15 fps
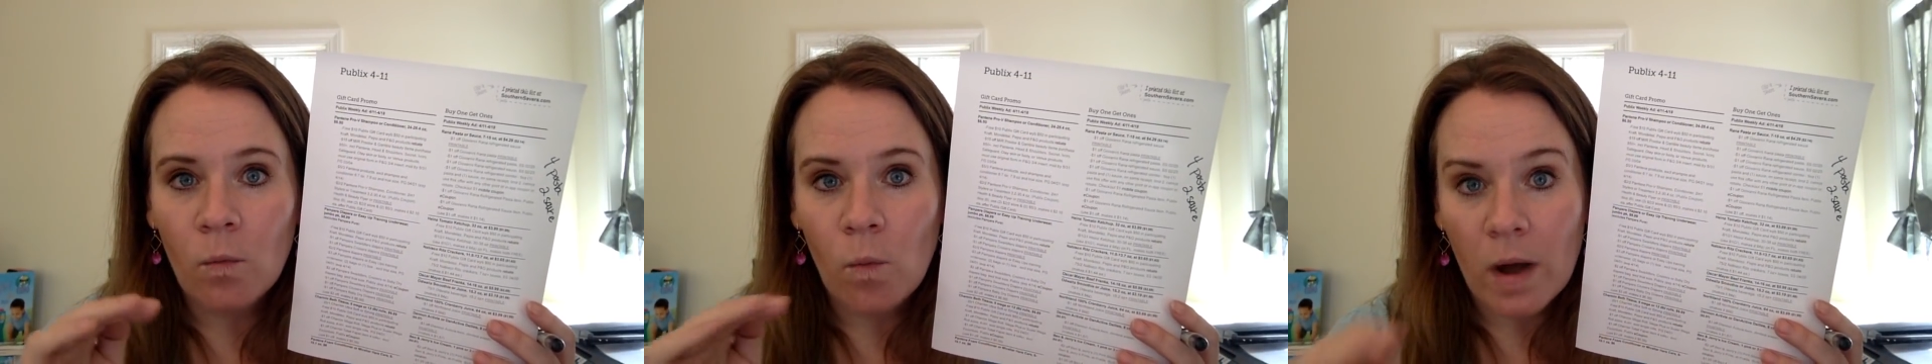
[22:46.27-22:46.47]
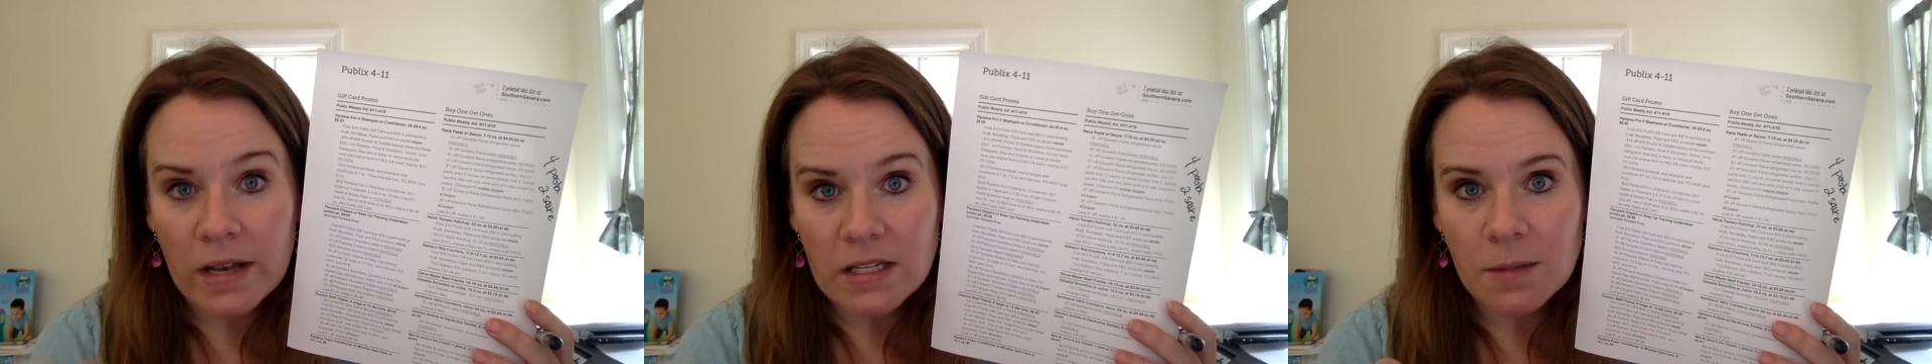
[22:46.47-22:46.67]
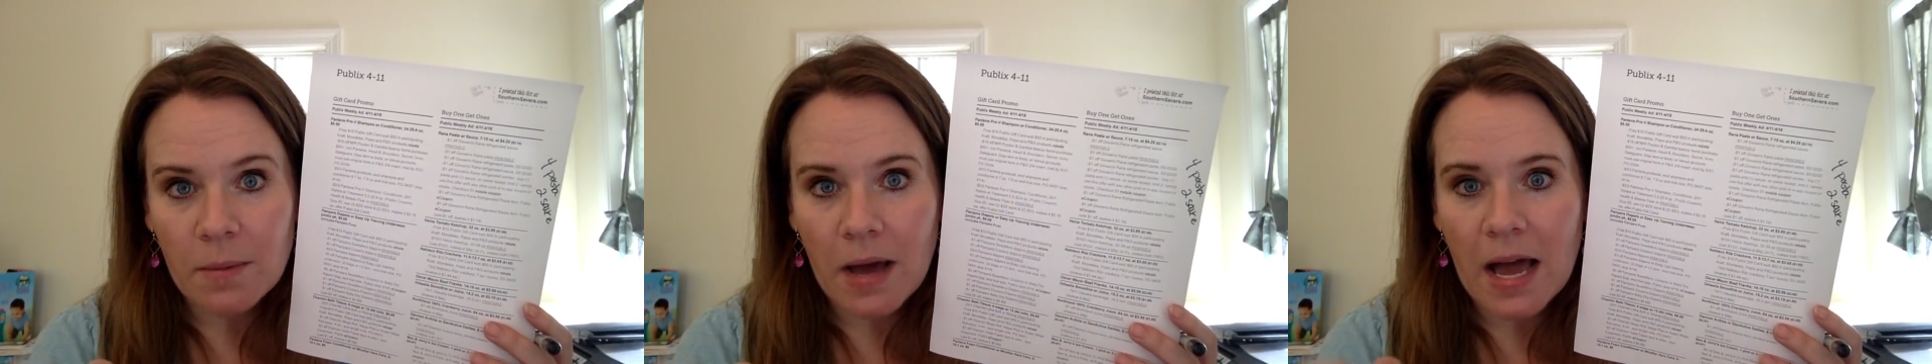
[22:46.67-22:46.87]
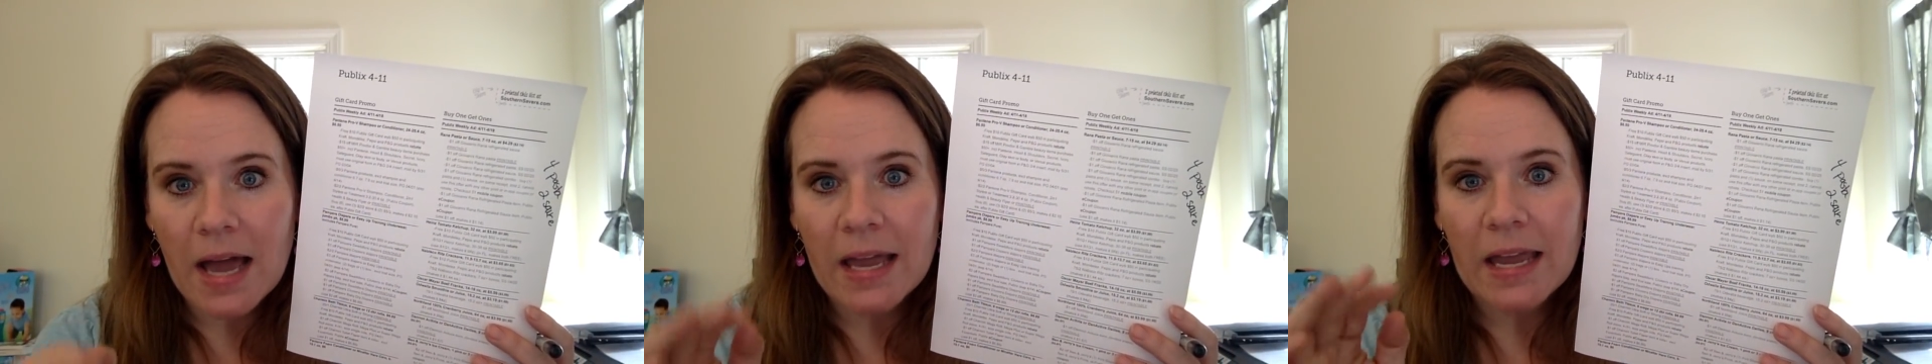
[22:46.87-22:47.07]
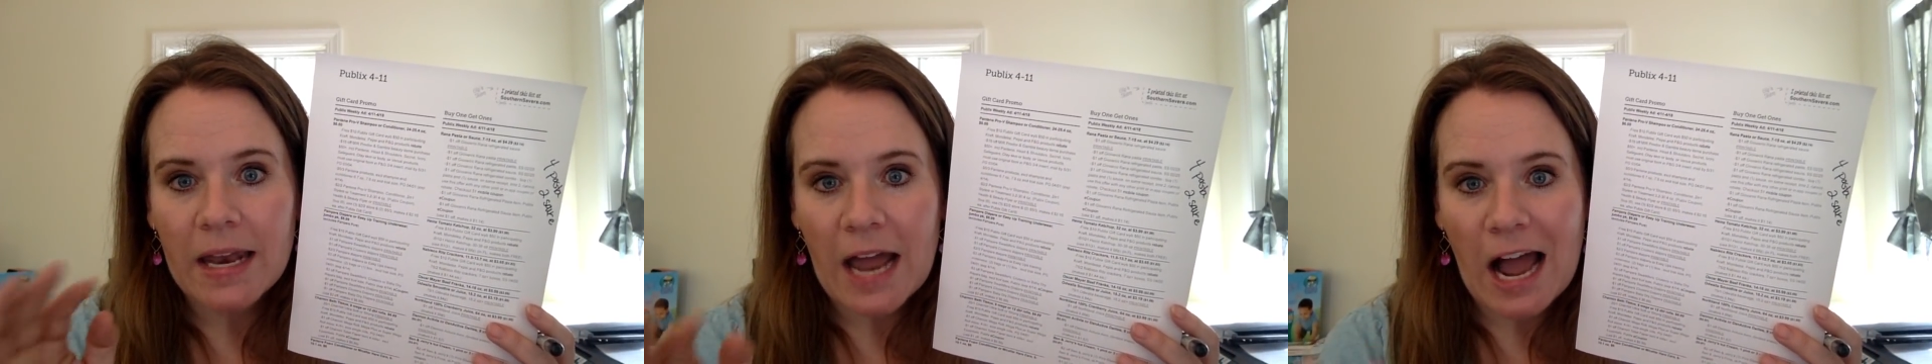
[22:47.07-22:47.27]
what to
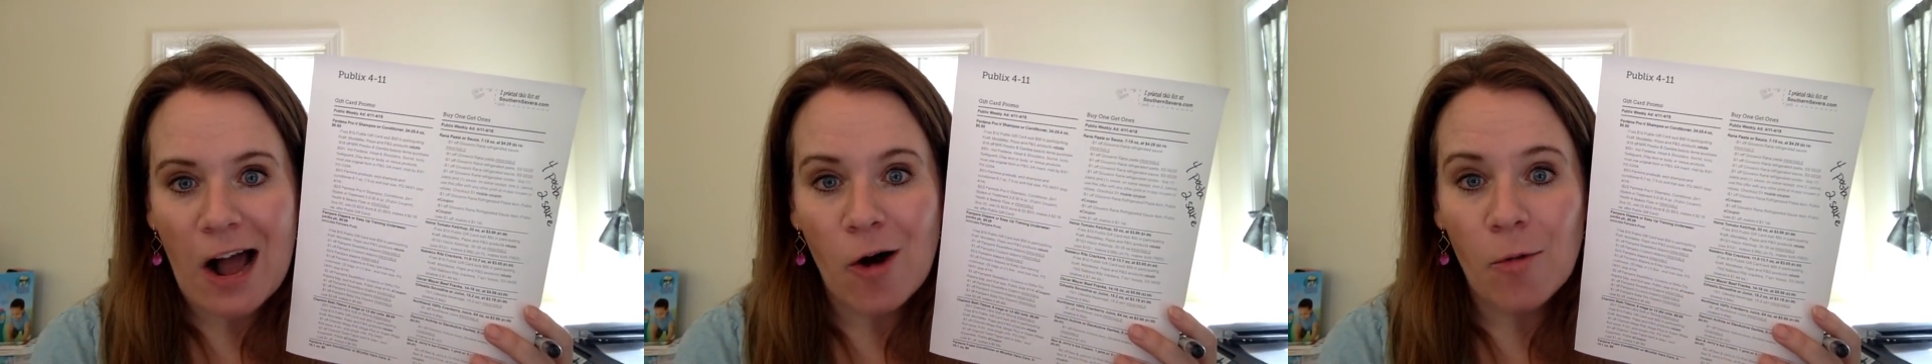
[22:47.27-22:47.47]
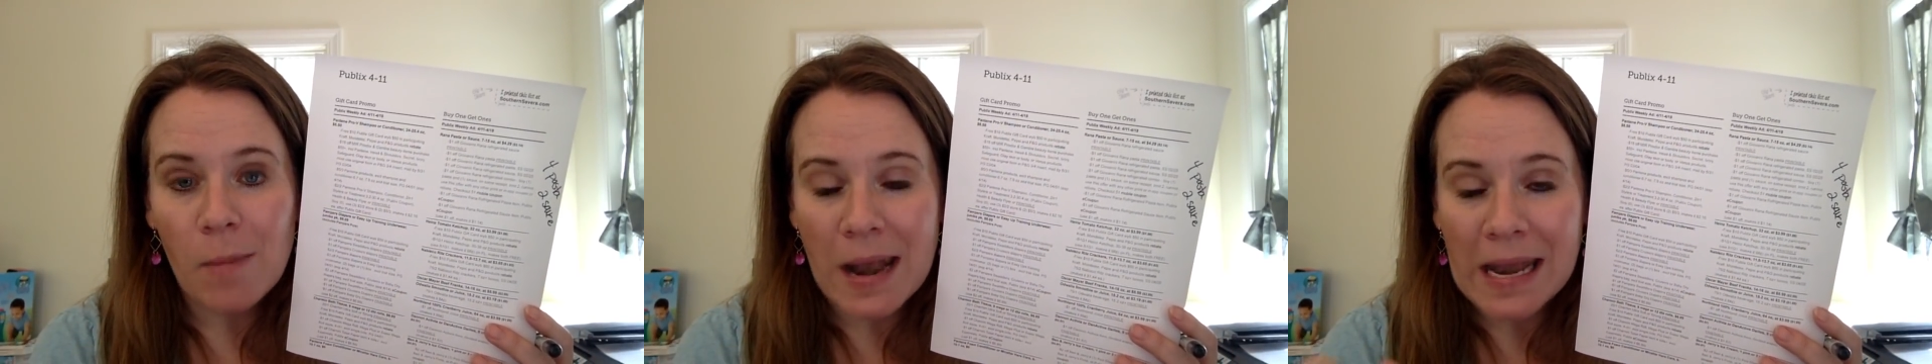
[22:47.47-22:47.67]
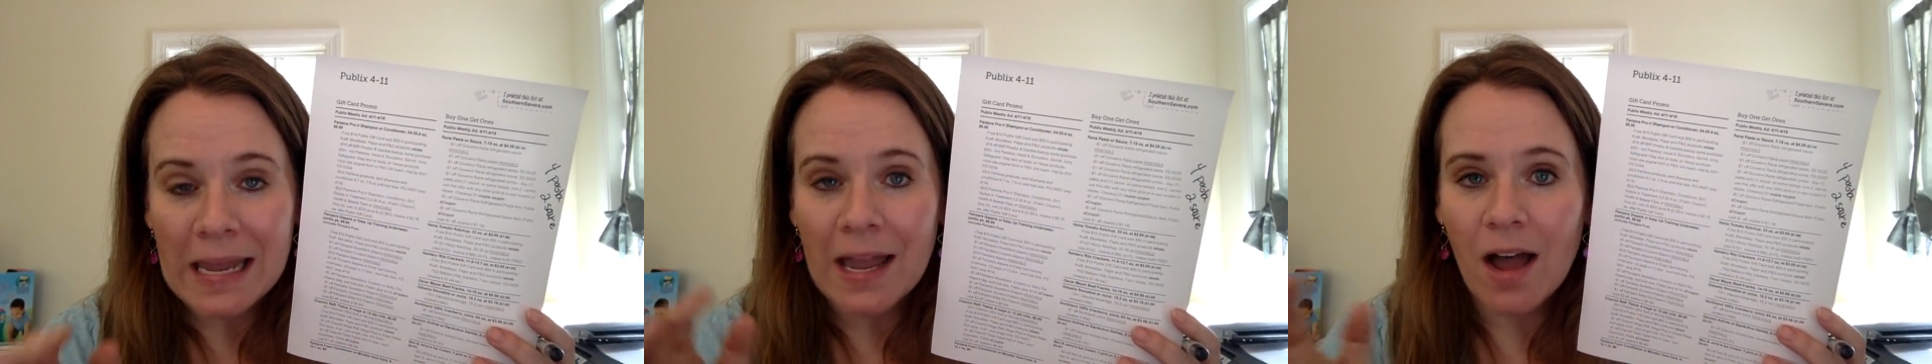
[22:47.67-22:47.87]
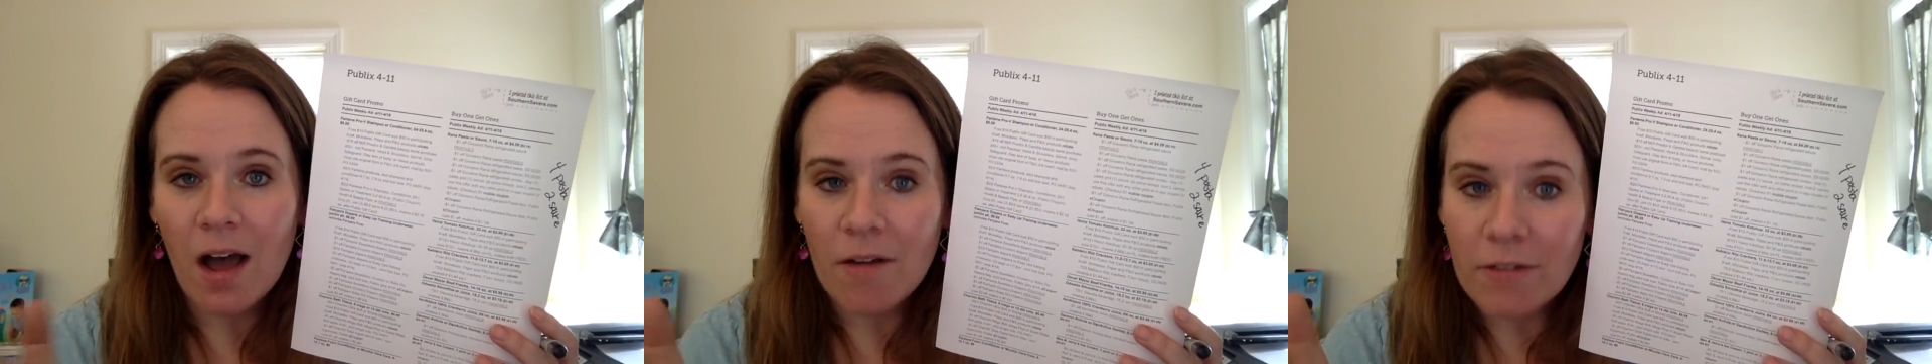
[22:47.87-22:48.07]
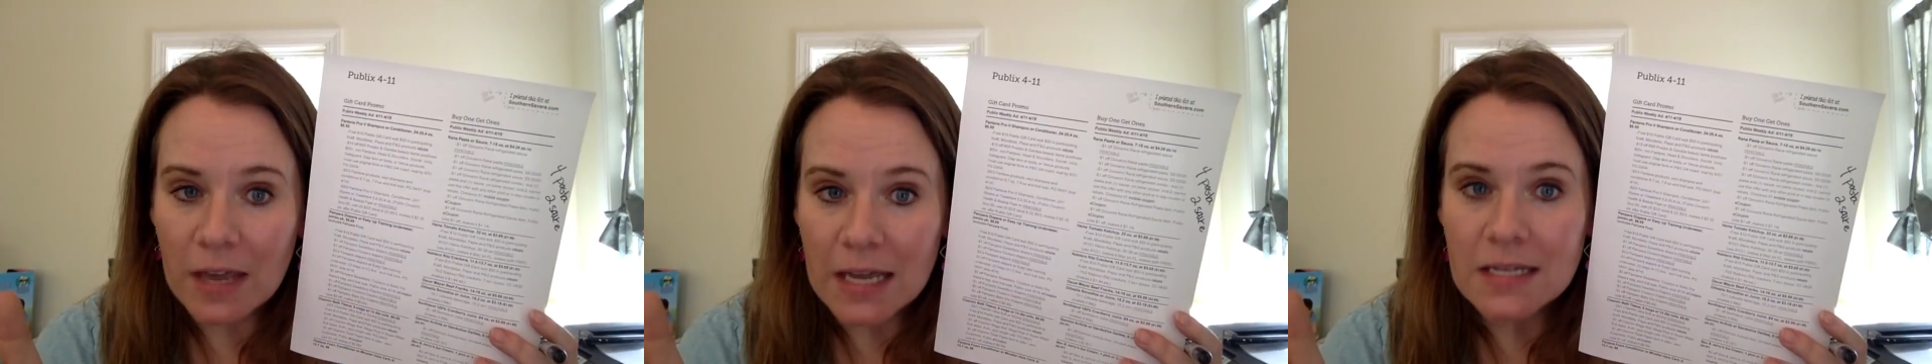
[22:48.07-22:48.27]
buy and how many
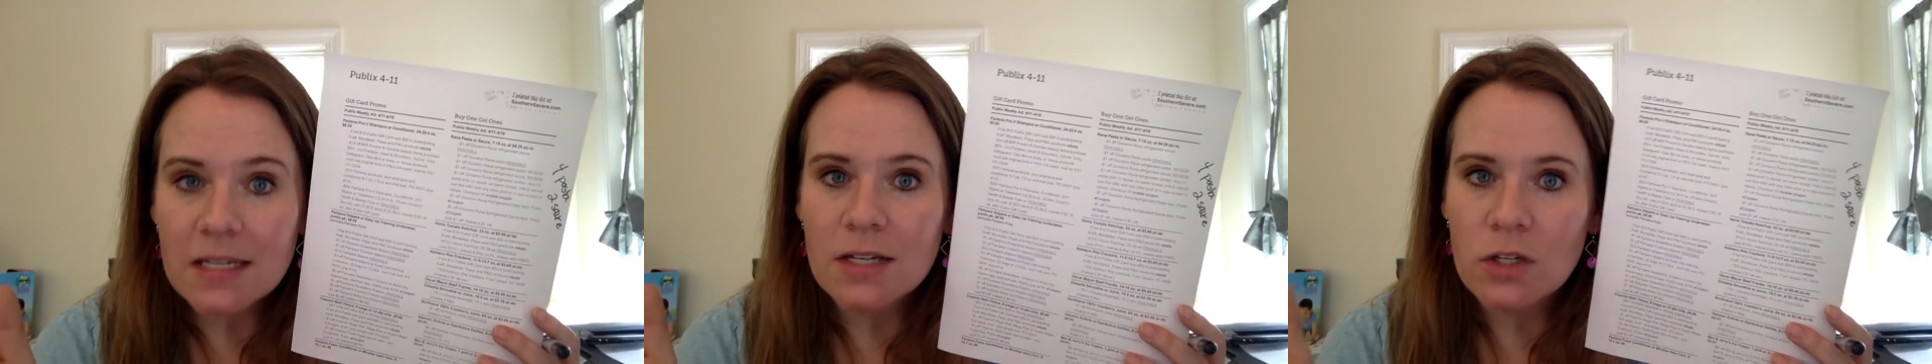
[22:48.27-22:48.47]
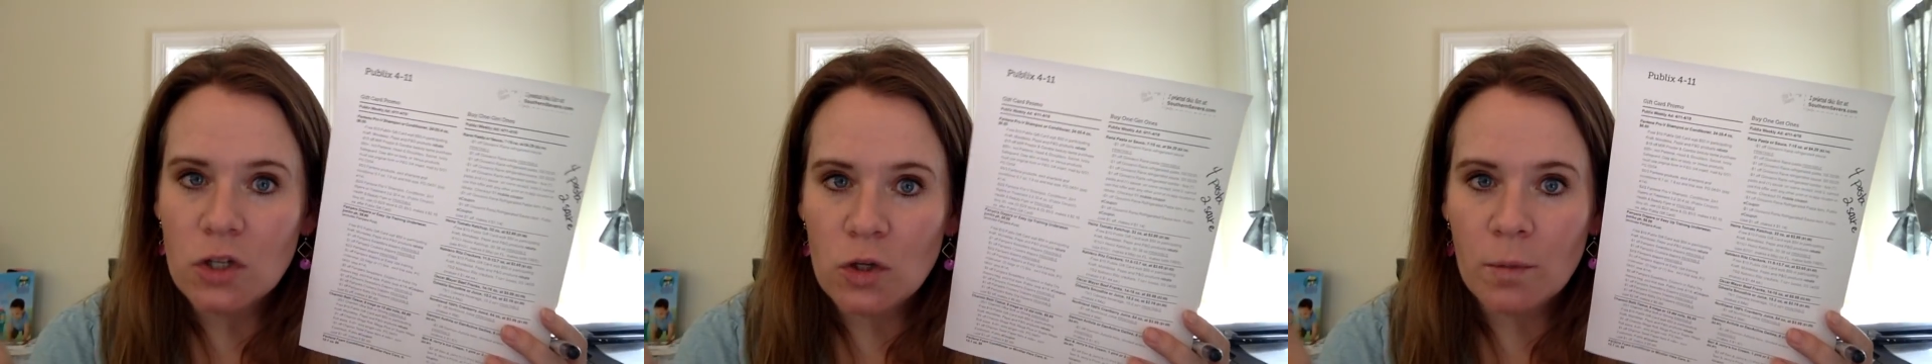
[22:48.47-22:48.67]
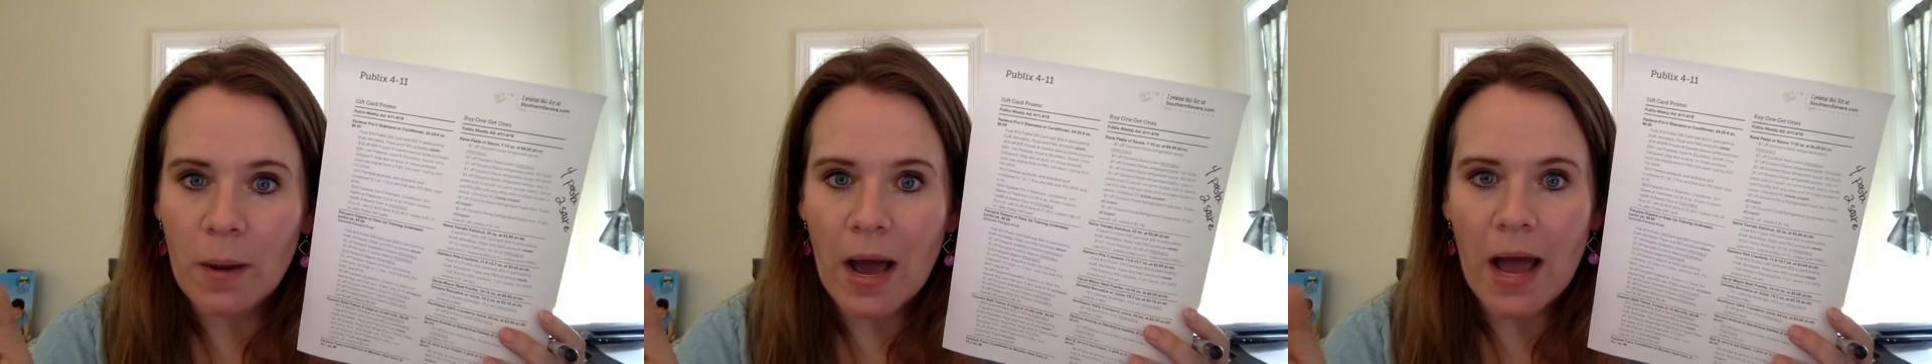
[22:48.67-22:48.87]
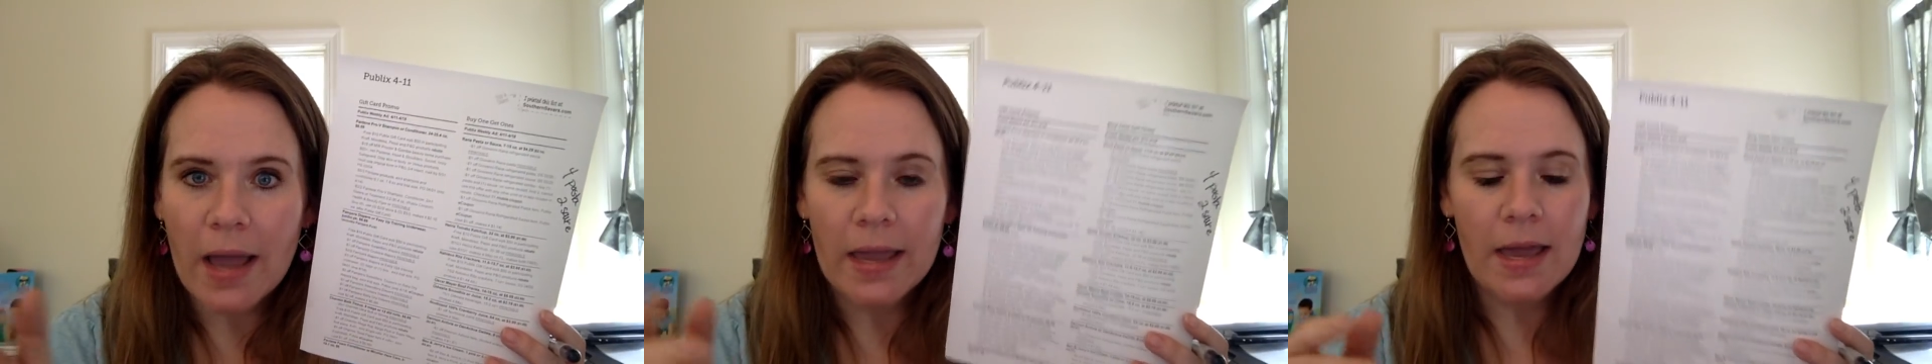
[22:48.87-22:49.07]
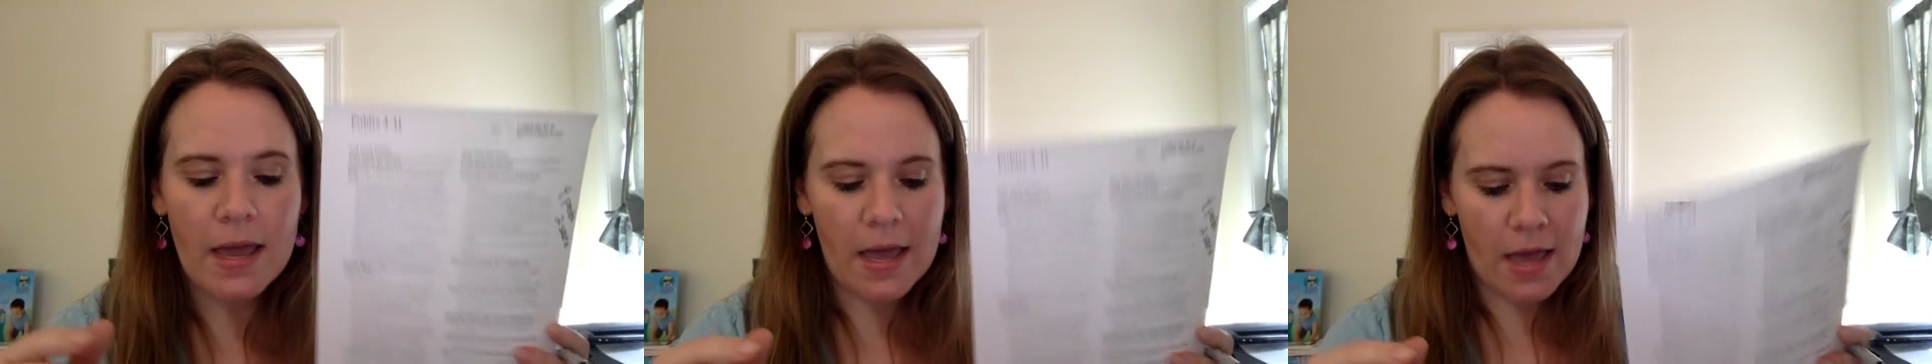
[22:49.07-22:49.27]
of it to buy.